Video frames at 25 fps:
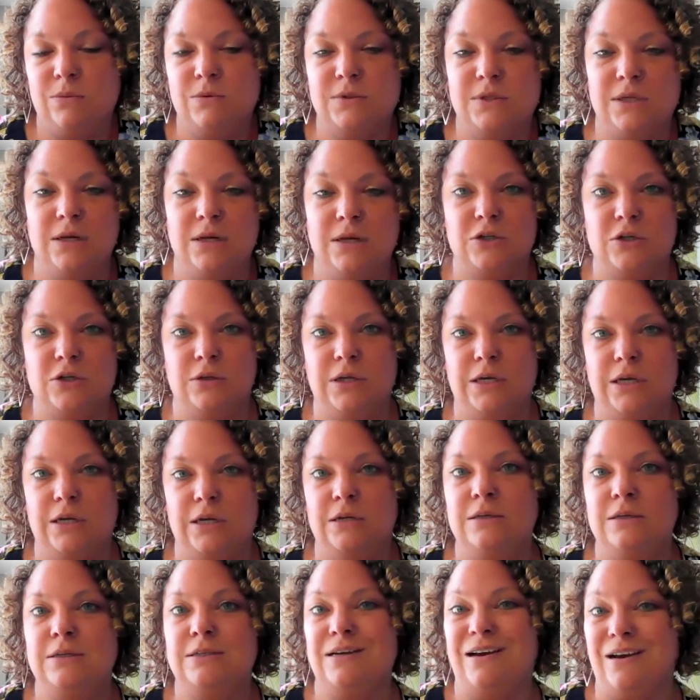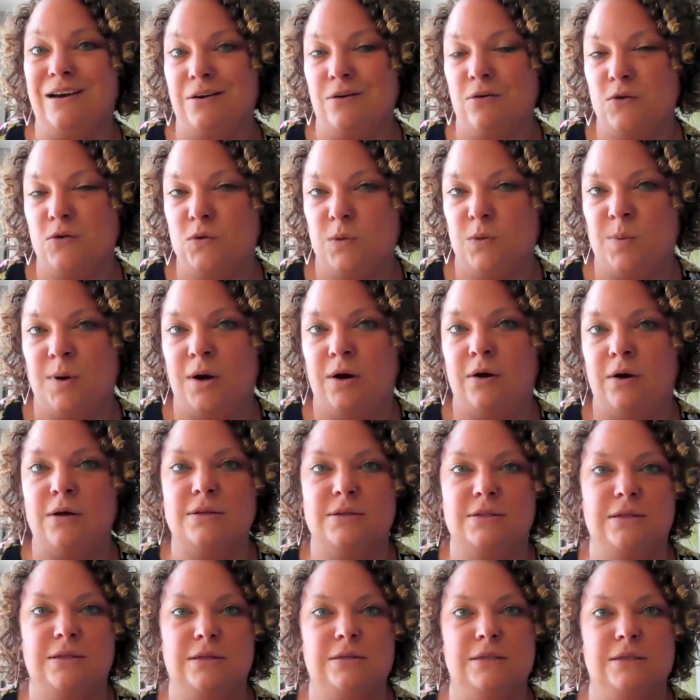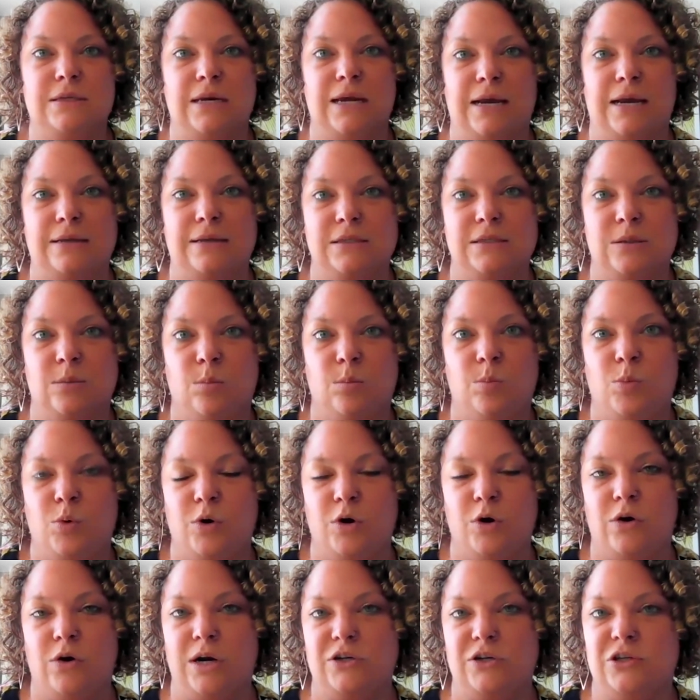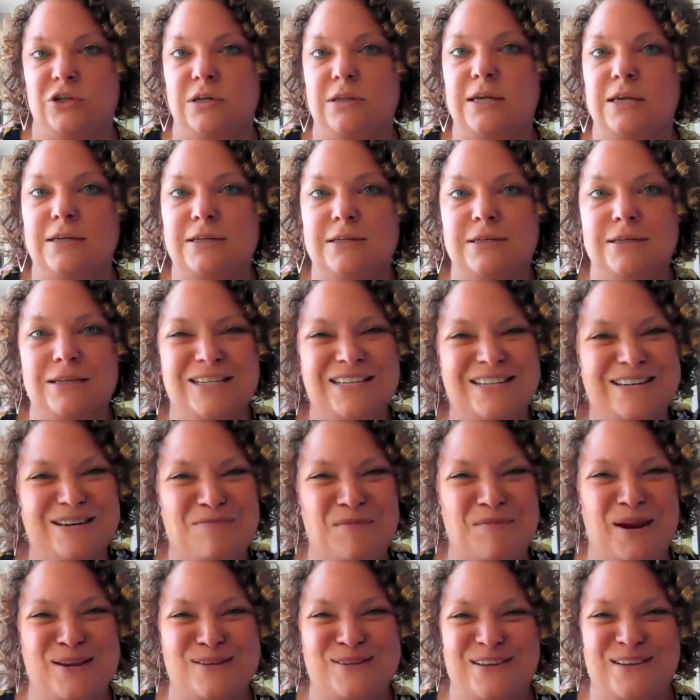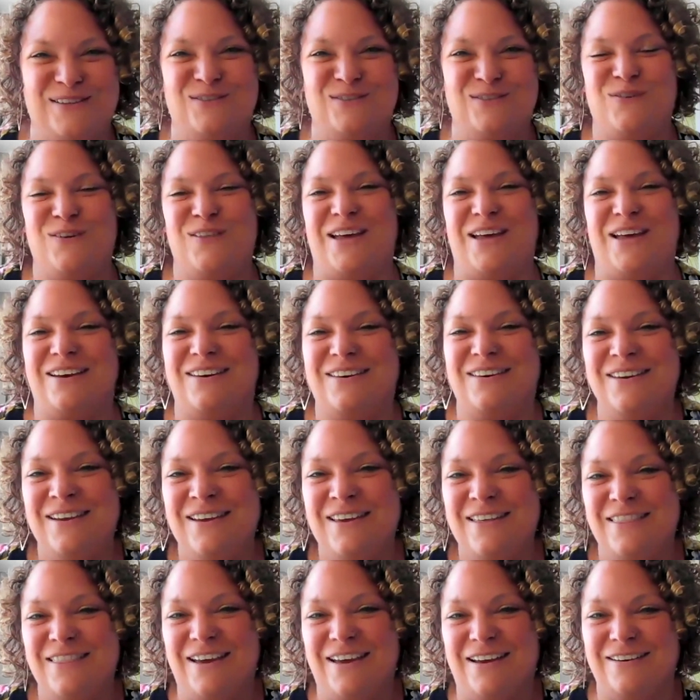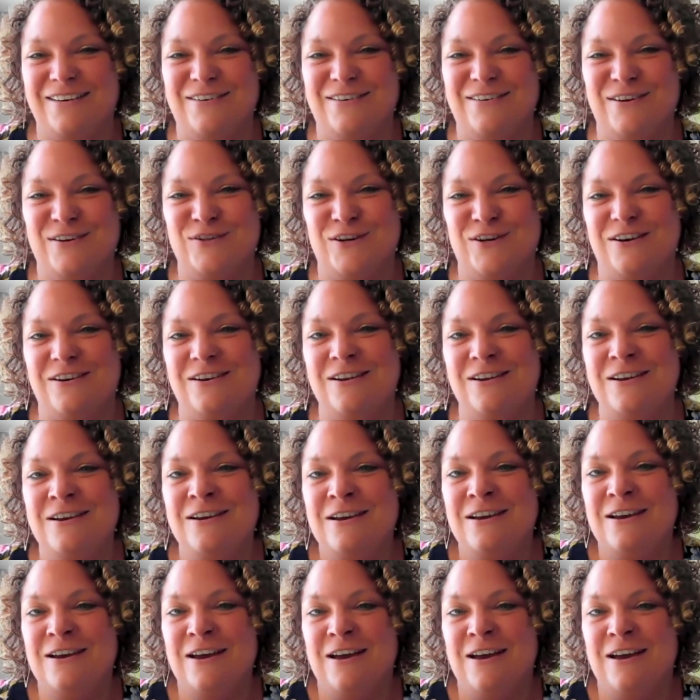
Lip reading: He was initially diagnosed with Parkinson's and had some progression that didn't make sense for that condition.